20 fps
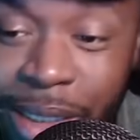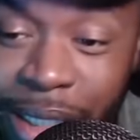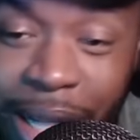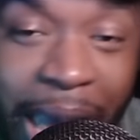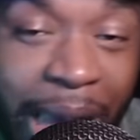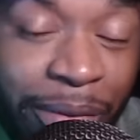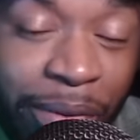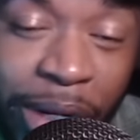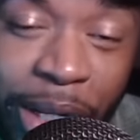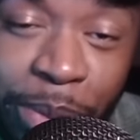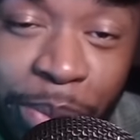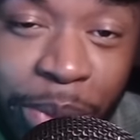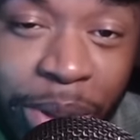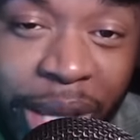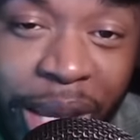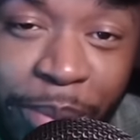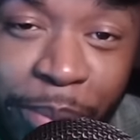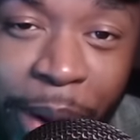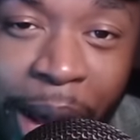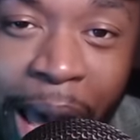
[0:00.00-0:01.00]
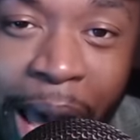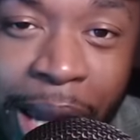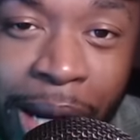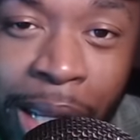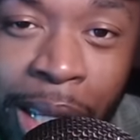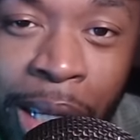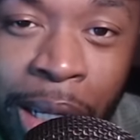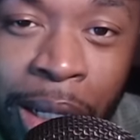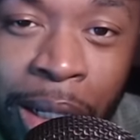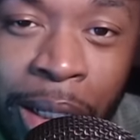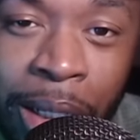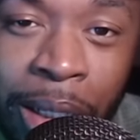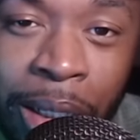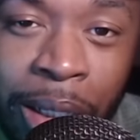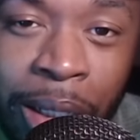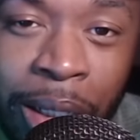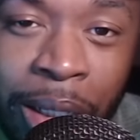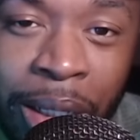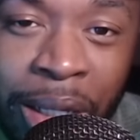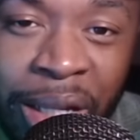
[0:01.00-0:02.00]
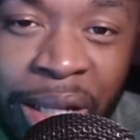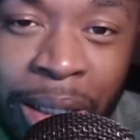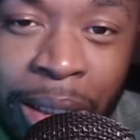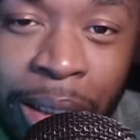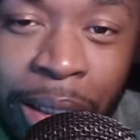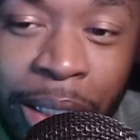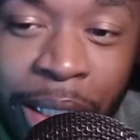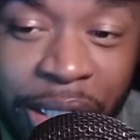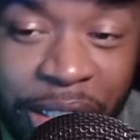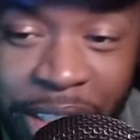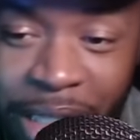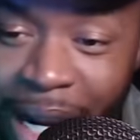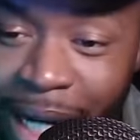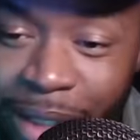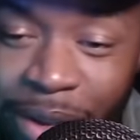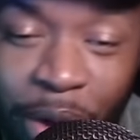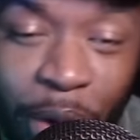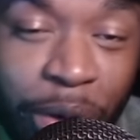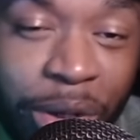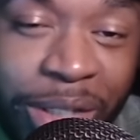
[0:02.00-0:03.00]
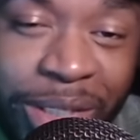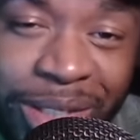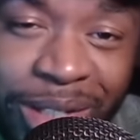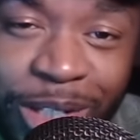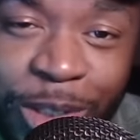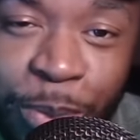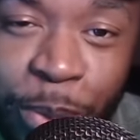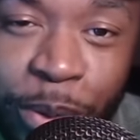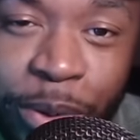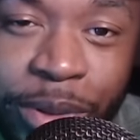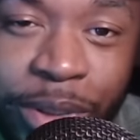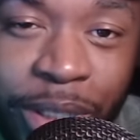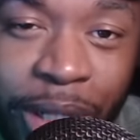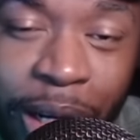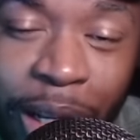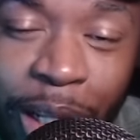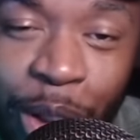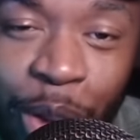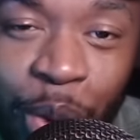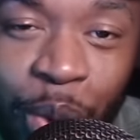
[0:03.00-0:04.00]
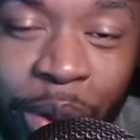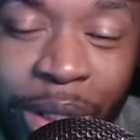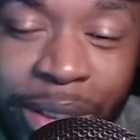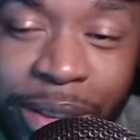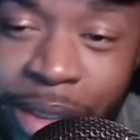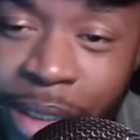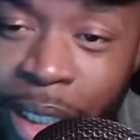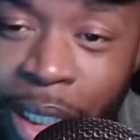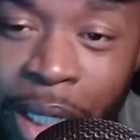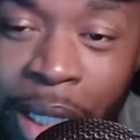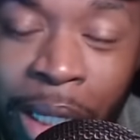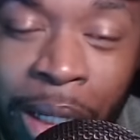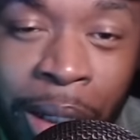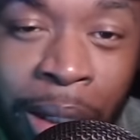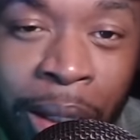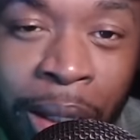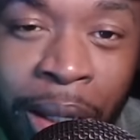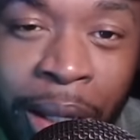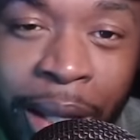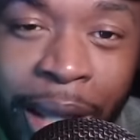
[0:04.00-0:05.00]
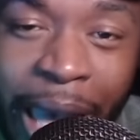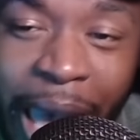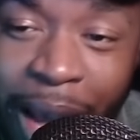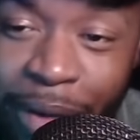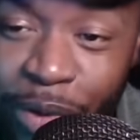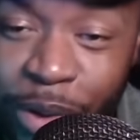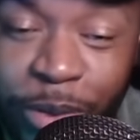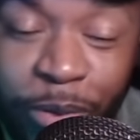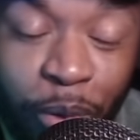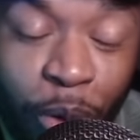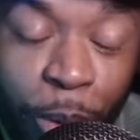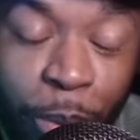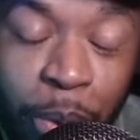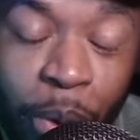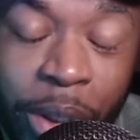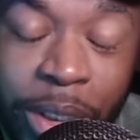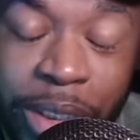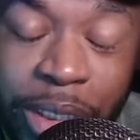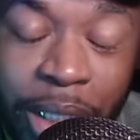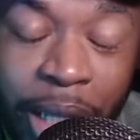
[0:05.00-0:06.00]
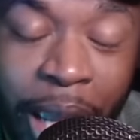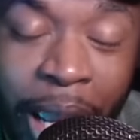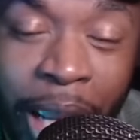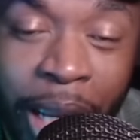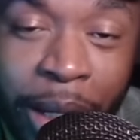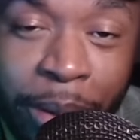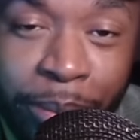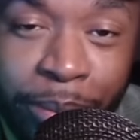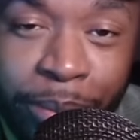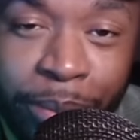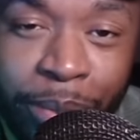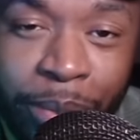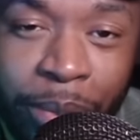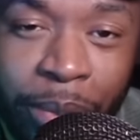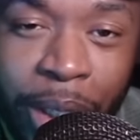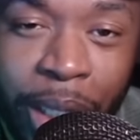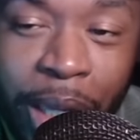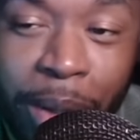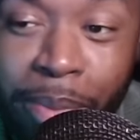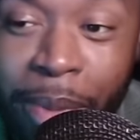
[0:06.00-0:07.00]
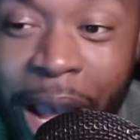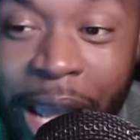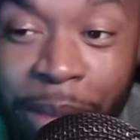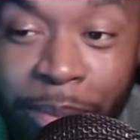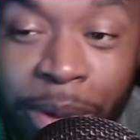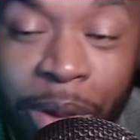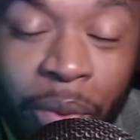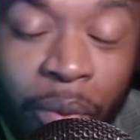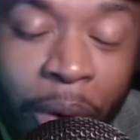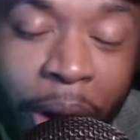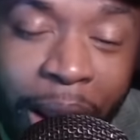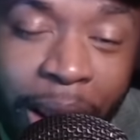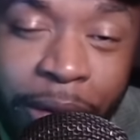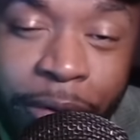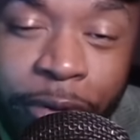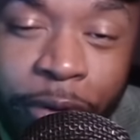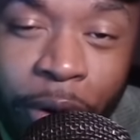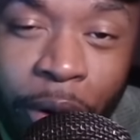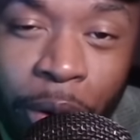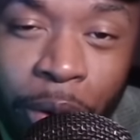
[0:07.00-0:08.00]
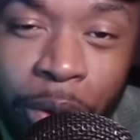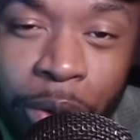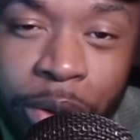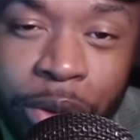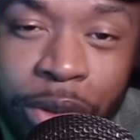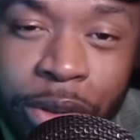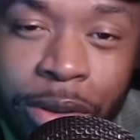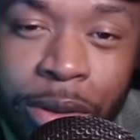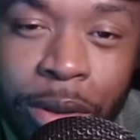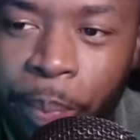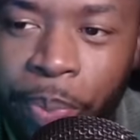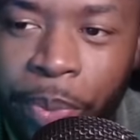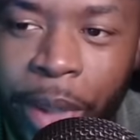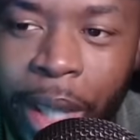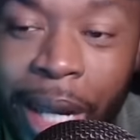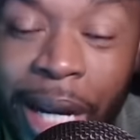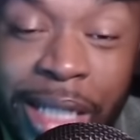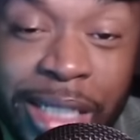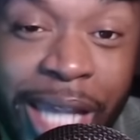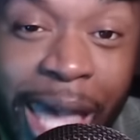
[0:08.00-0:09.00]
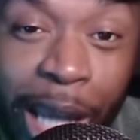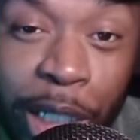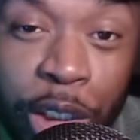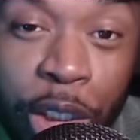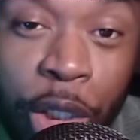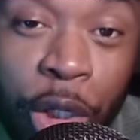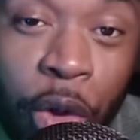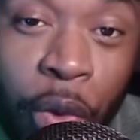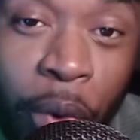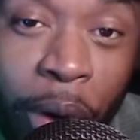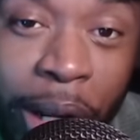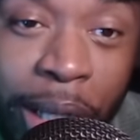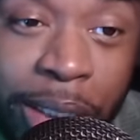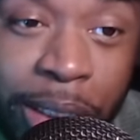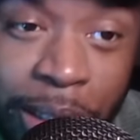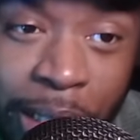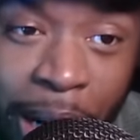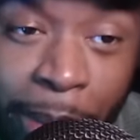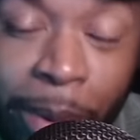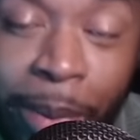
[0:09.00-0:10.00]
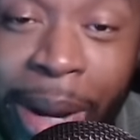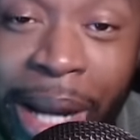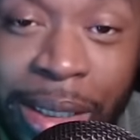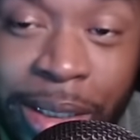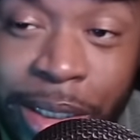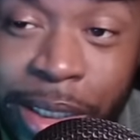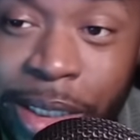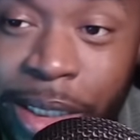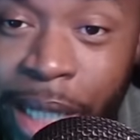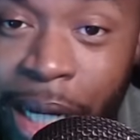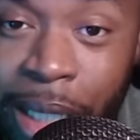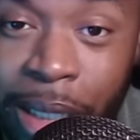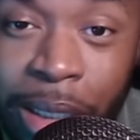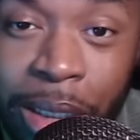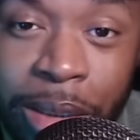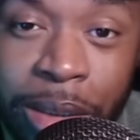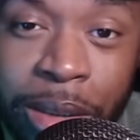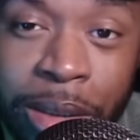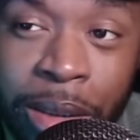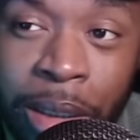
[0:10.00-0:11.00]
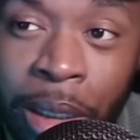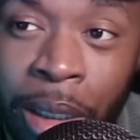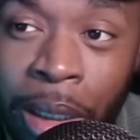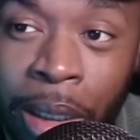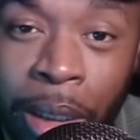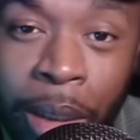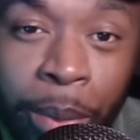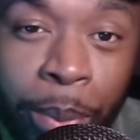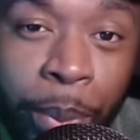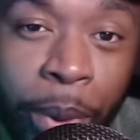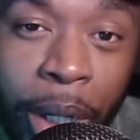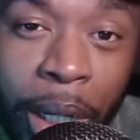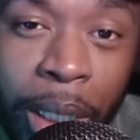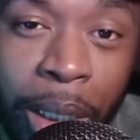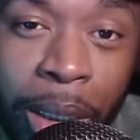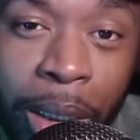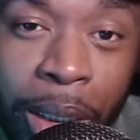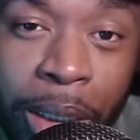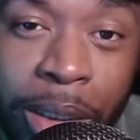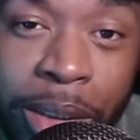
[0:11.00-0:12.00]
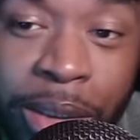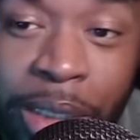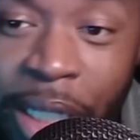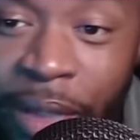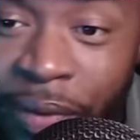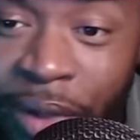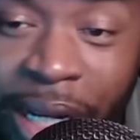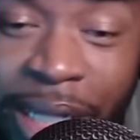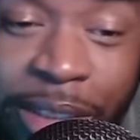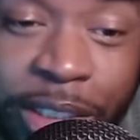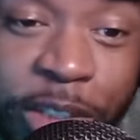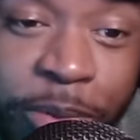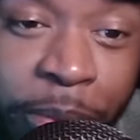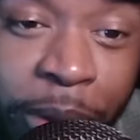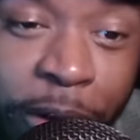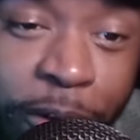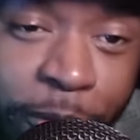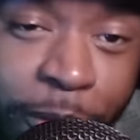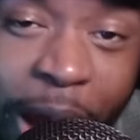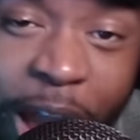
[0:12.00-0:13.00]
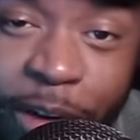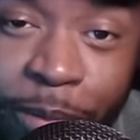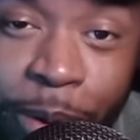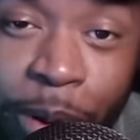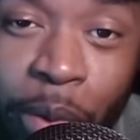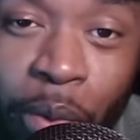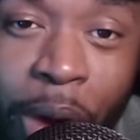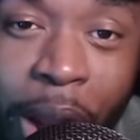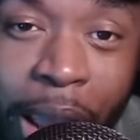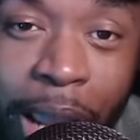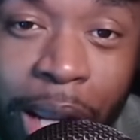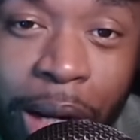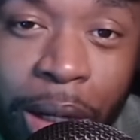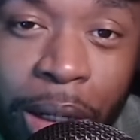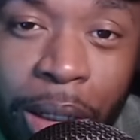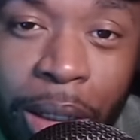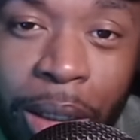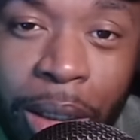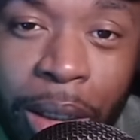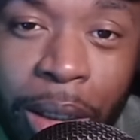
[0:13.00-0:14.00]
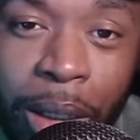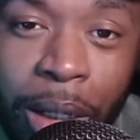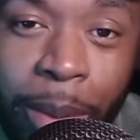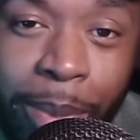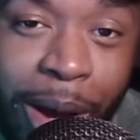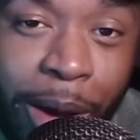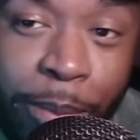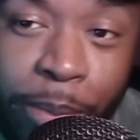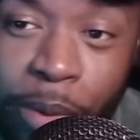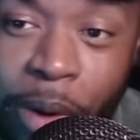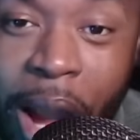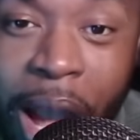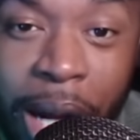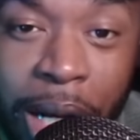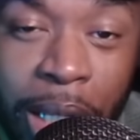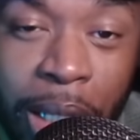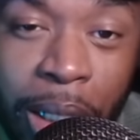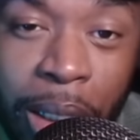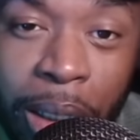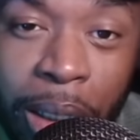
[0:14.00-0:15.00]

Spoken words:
have an NBA body. He shot 36% at USC, averaged 4 points a game. He might be right, folks. And it's actually crazy that I'm about to say this, but Stephen A. Smith might have been right about Bronny.